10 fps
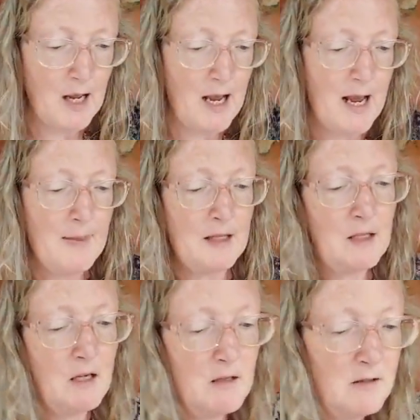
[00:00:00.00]
And then
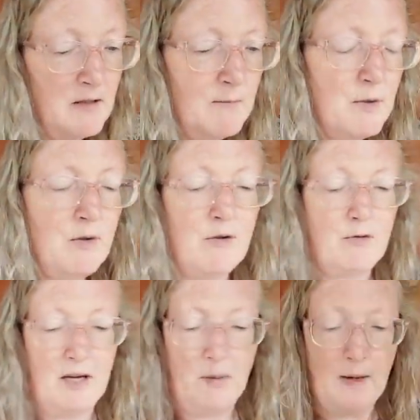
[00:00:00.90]
card number
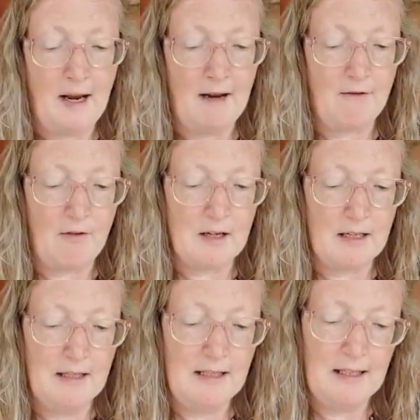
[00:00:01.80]
three, we have
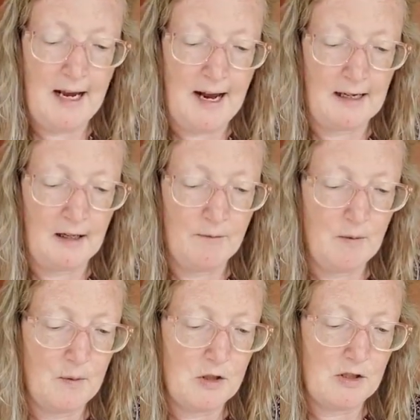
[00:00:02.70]
Yang,
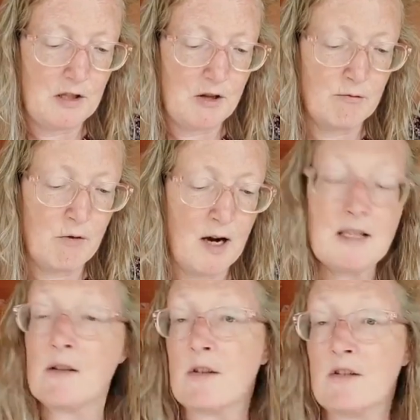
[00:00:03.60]
which is the
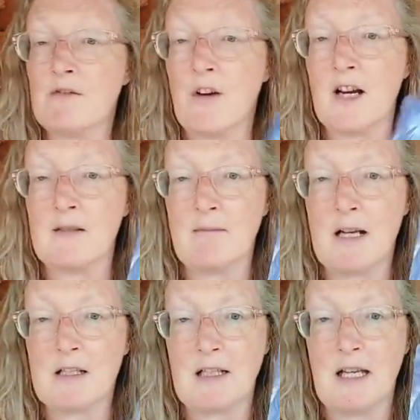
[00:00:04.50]
rise of the divine
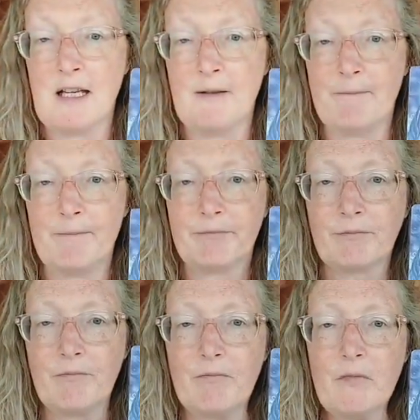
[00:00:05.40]
masculine.
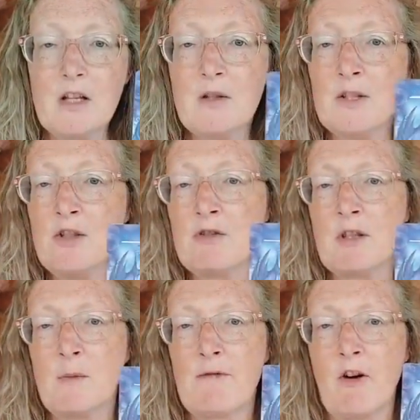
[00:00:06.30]
So it's interesting
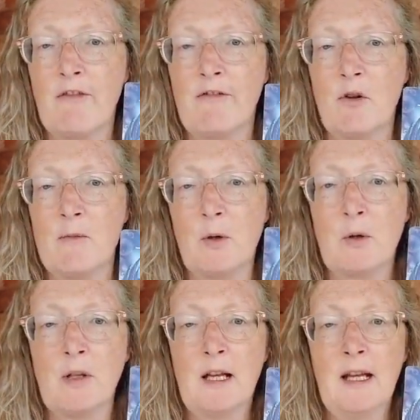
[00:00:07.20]
that we've got a full
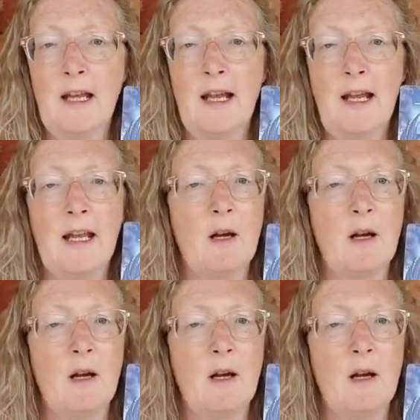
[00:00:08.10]
moon here.